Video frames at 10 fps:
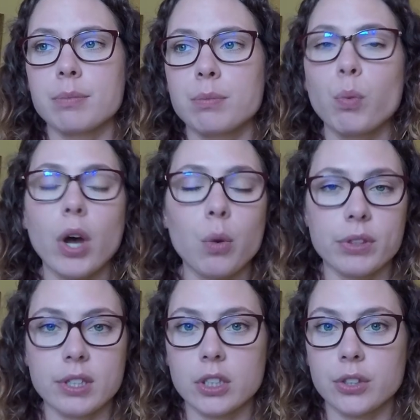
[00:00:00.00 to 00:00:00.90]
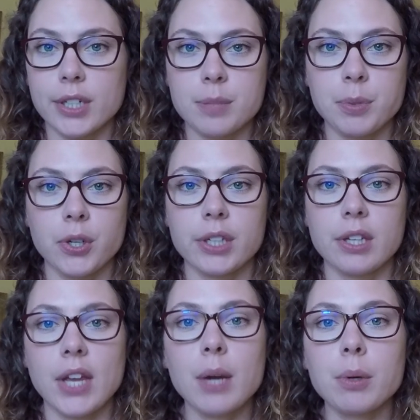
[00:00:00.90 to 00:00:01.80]
well within the grace period
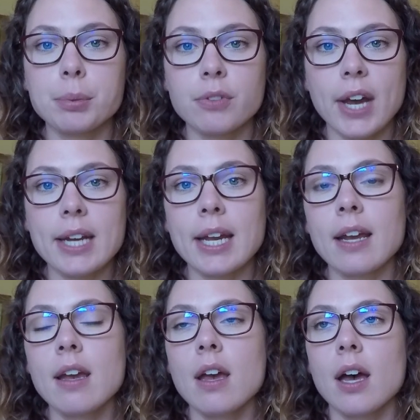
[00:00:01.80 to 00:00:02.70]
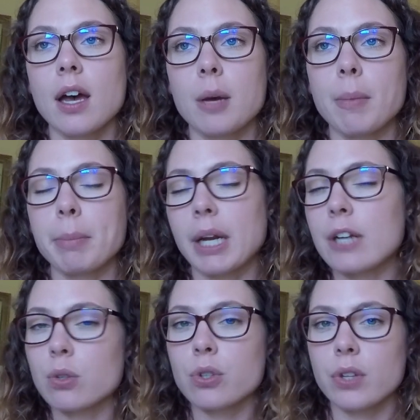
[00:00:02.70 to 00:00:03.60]
that they were providing. But
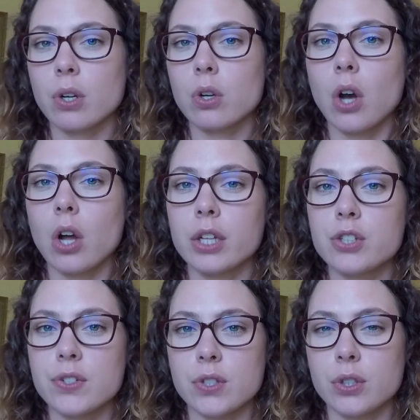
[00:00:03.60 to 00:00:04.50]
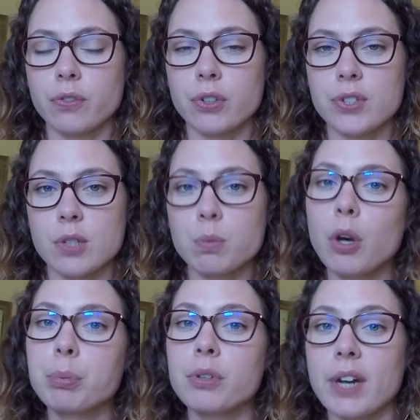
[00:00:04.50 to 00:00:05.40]
I don't know that all colleges and universities
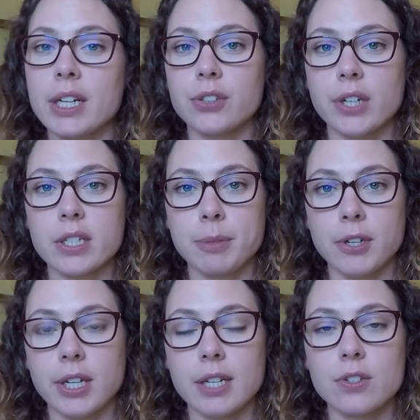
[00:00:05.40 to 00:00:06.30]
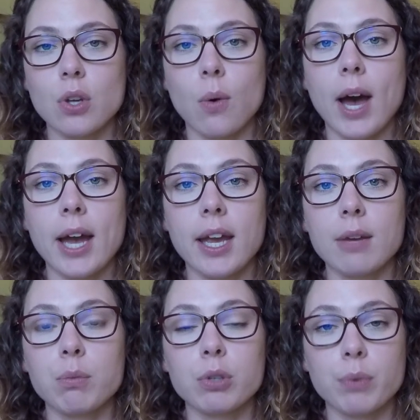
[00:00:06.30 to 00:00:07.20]
will provide a grace period. So
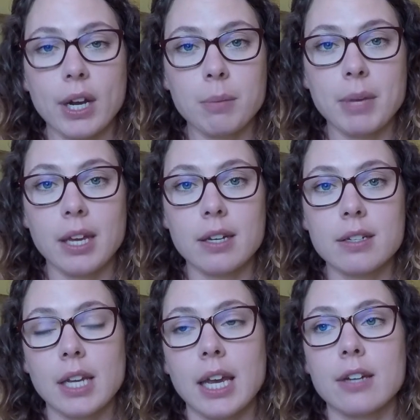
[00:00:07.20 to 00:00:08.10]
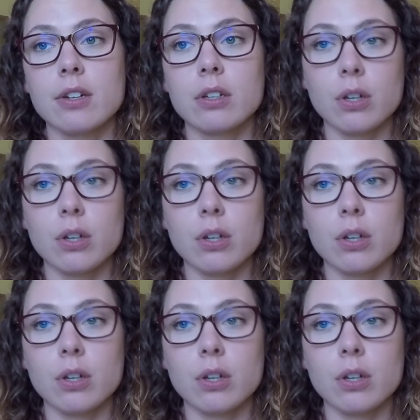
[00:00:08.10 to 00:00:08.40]
I would recommend, and